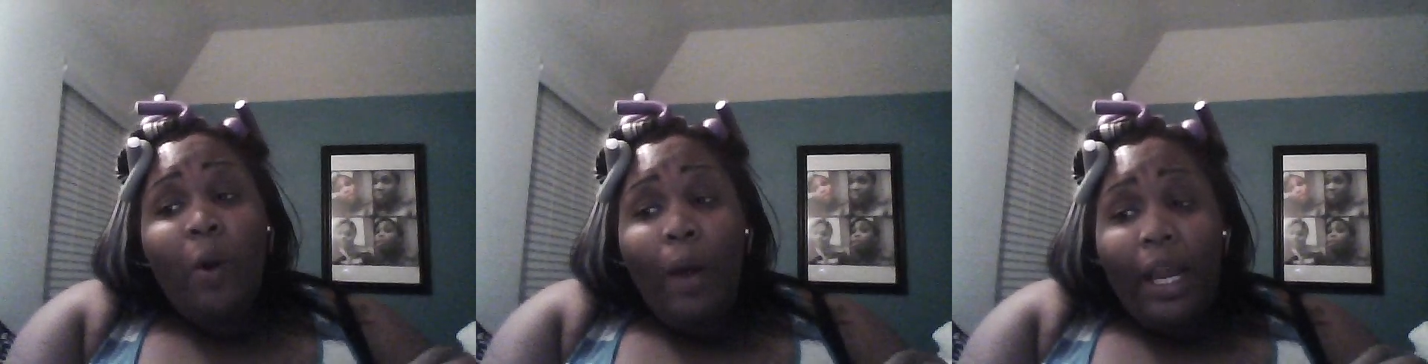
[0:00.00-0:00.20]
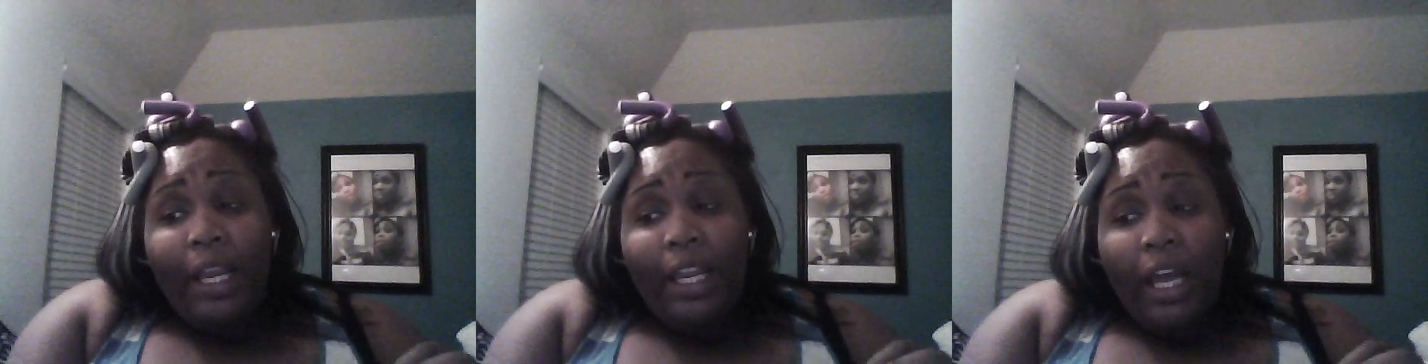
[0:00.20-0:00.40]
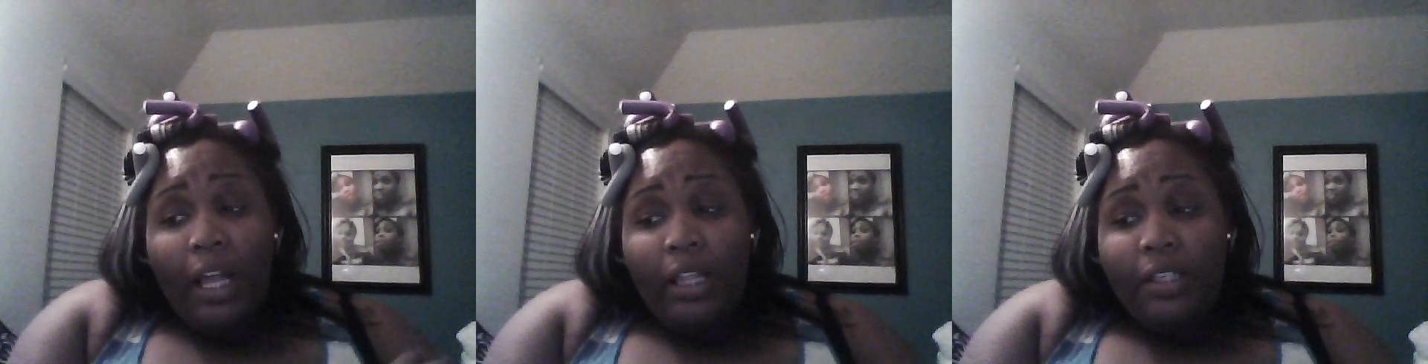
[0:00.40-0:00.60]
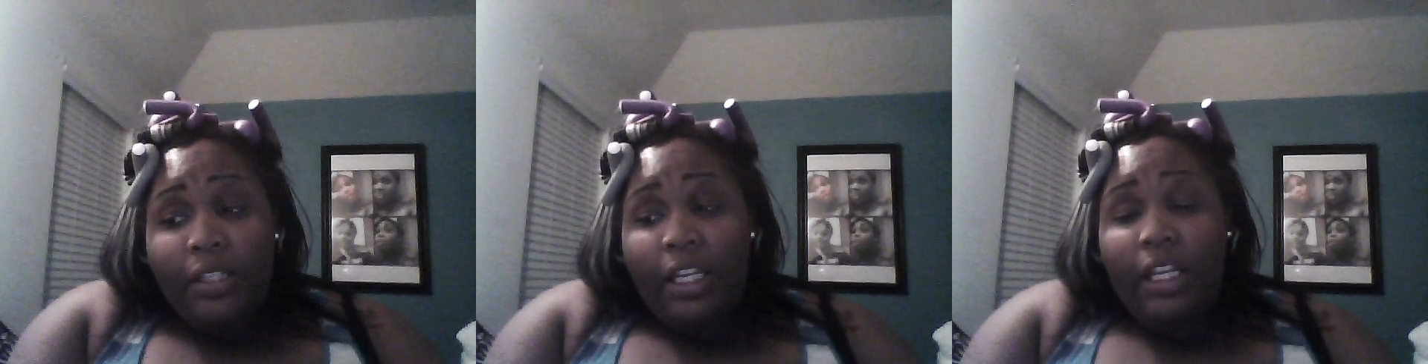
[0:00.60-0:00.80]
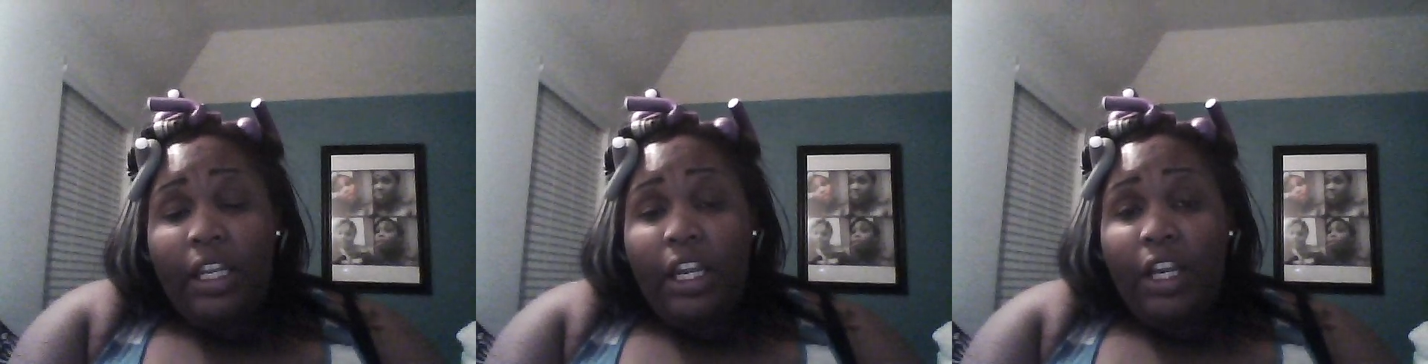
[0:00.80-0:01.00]
y'all are sitting
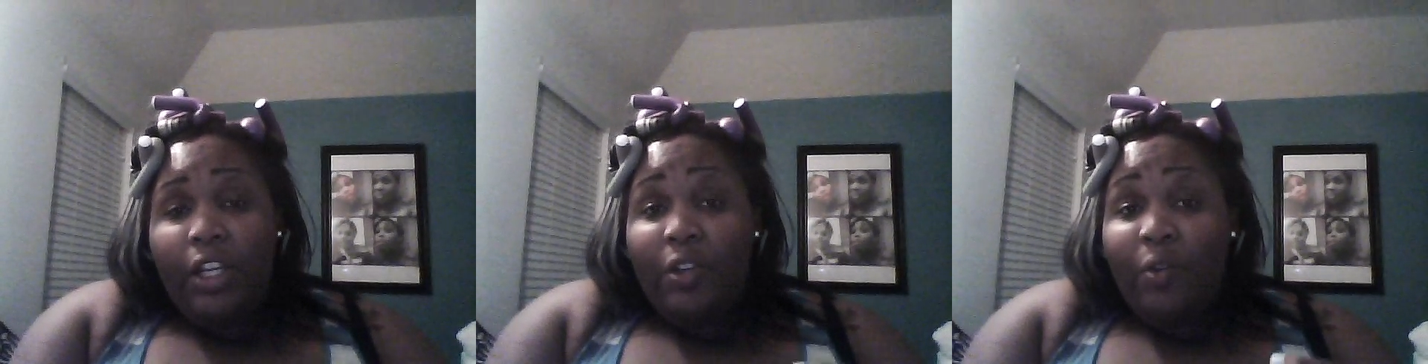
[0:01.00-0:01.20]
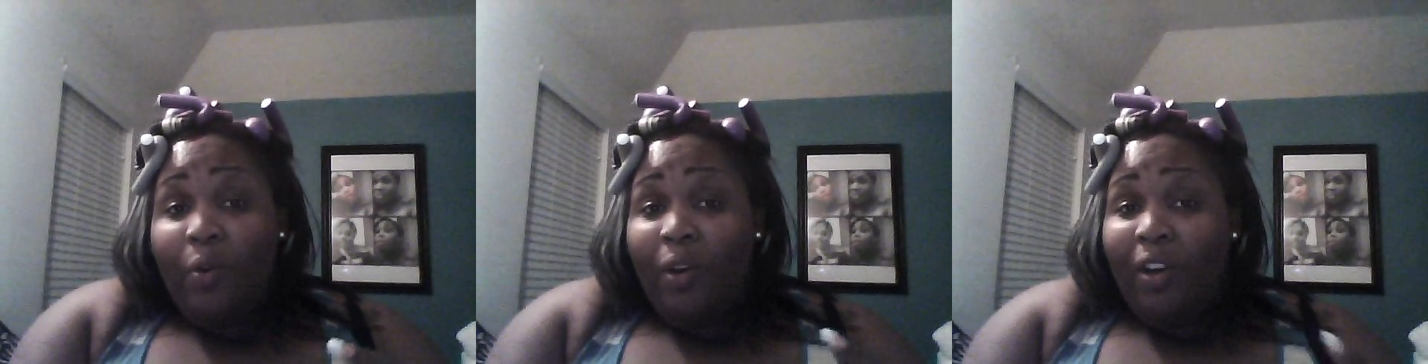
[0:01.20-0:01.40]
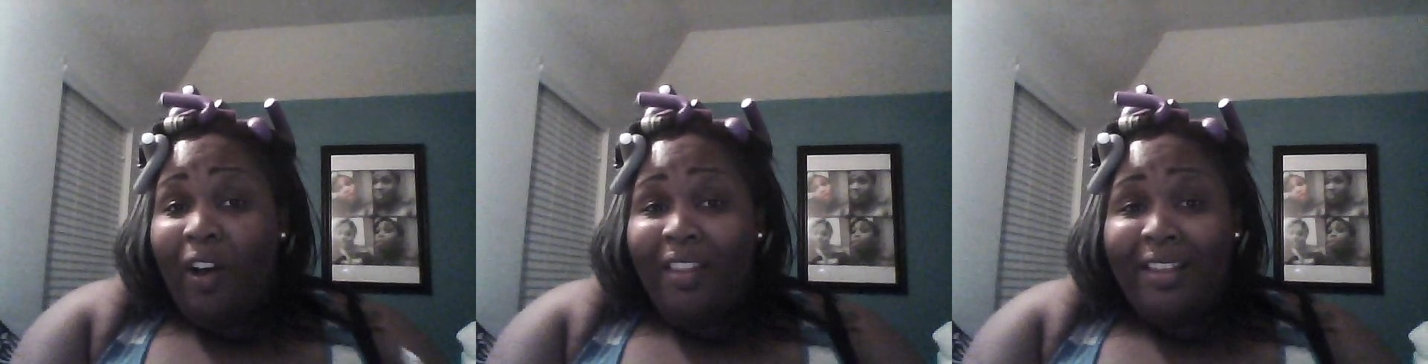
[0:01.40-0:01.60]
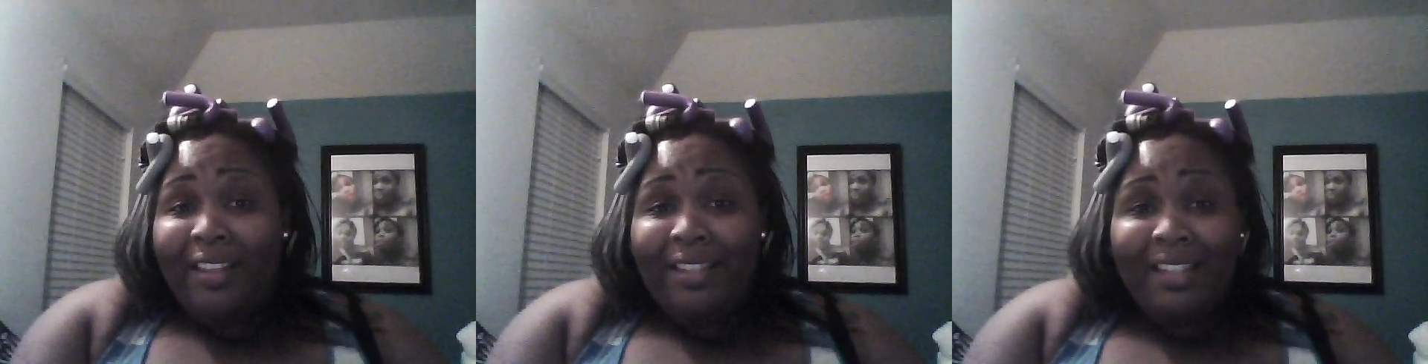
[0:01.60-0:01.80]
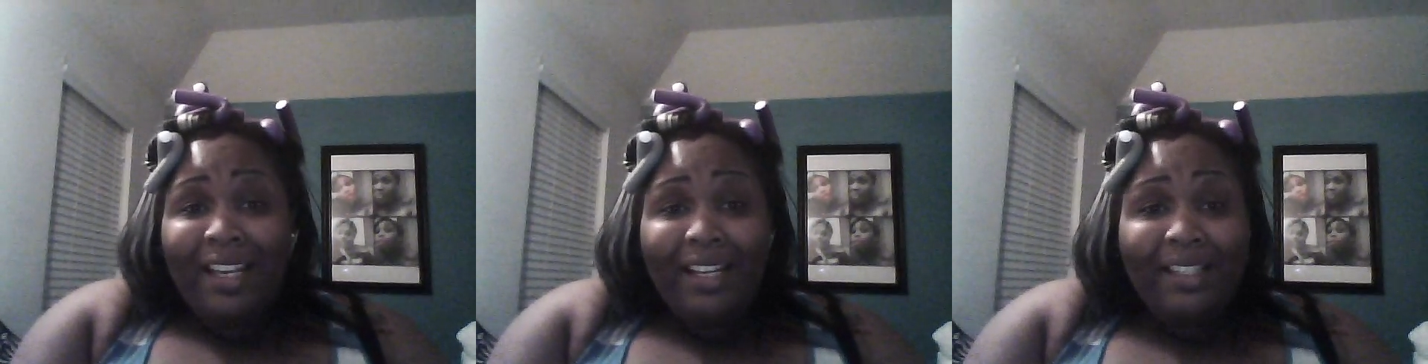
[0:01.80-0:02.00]
here doing all this
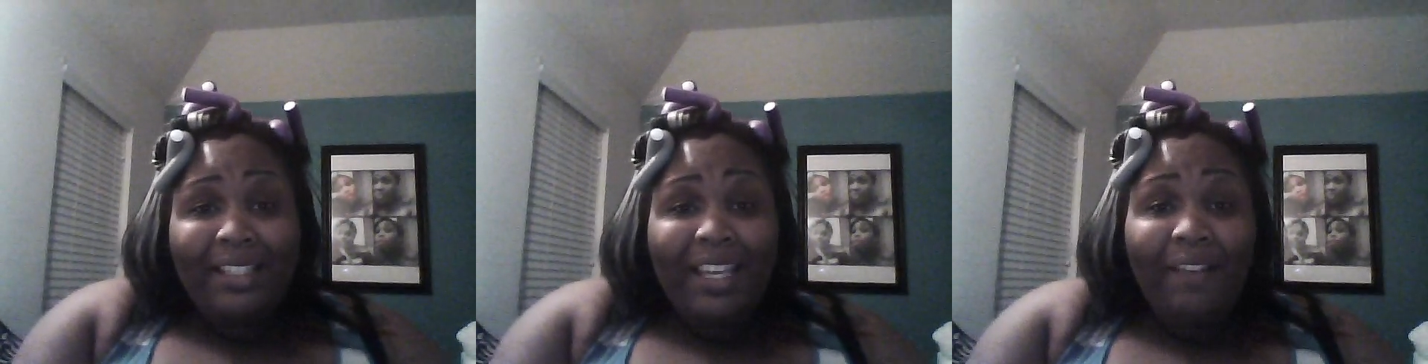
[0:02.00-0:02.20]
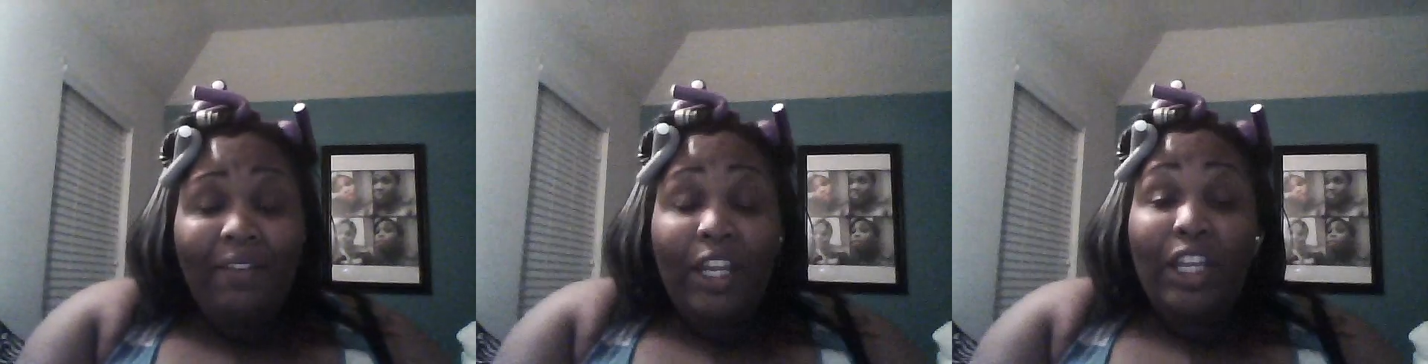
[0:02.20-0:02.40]
negativity,